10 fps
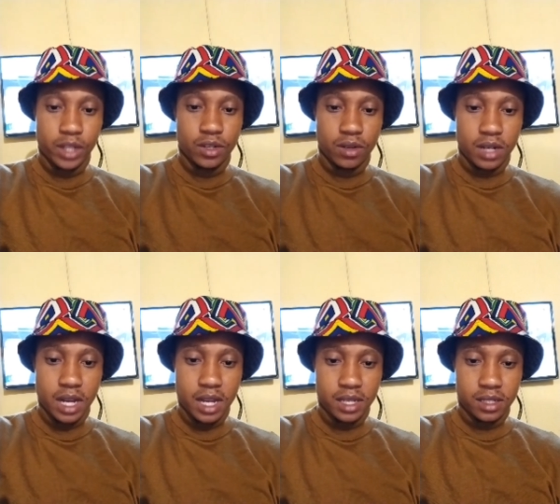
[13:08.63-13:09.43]
your
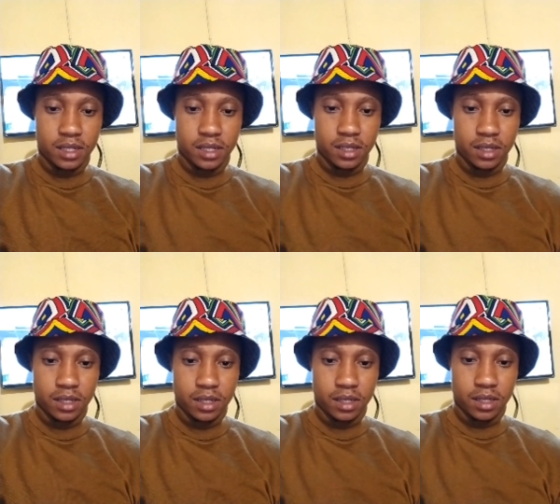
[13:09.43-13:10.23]
guys
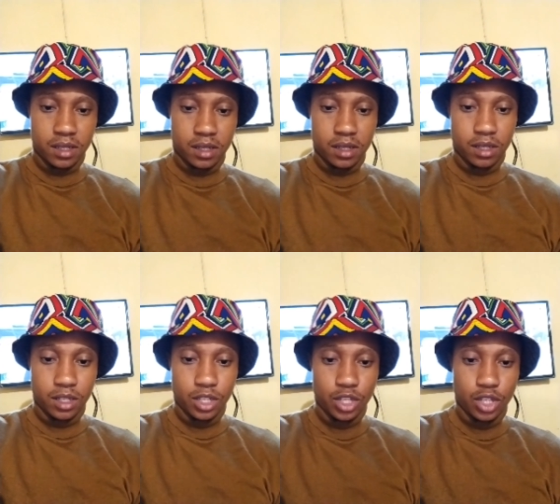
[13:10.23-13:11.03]

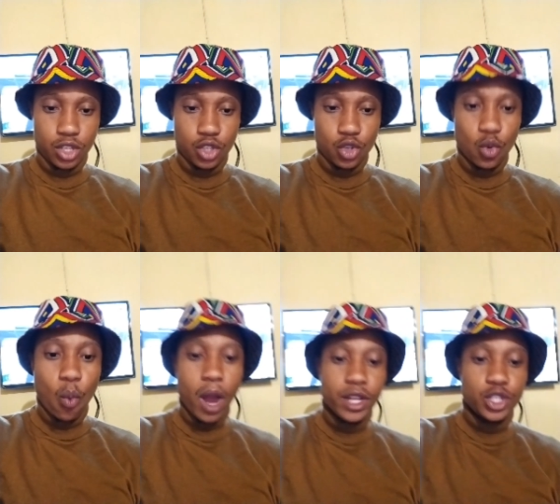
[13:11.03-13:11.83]
you
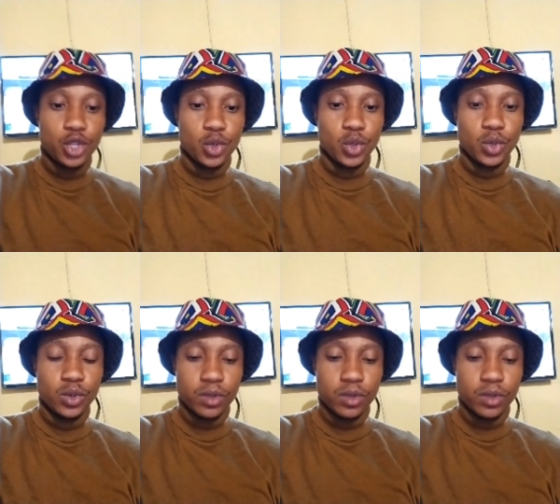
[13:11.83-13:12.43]
want to